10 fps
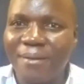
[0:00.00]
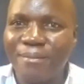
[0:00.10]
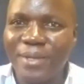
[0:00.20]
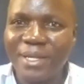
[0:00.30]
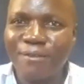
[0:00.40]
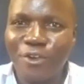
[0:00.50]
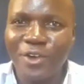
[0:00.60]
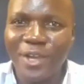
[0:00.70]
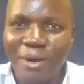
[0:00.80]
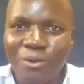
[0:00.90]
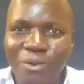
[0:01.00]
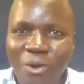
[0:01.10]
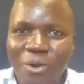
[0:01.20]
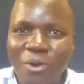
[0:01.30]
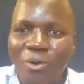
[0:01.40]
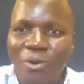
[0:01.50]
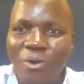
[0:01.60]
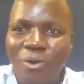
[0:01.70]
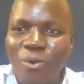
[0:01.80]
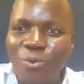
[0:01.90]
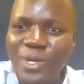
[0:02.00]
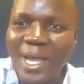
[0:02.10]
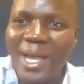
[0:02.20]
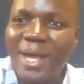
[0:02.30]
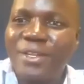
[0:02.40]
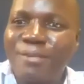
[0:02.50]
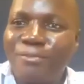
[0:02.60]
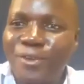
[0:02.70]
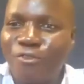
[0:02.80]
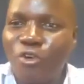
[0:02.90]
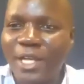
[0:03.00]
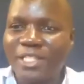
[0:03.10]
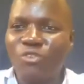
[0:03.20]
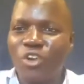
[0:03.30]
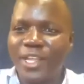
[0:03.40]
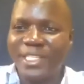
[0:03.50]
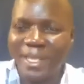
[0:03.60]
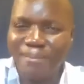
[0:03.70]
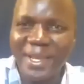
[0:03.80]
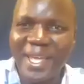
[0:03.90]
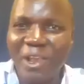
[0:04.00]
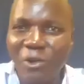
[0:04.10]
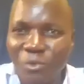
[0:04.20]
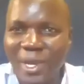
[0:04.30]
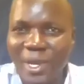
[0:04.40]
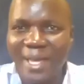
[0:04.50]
Meaning for now, we are focusing on a sharpener and ruler.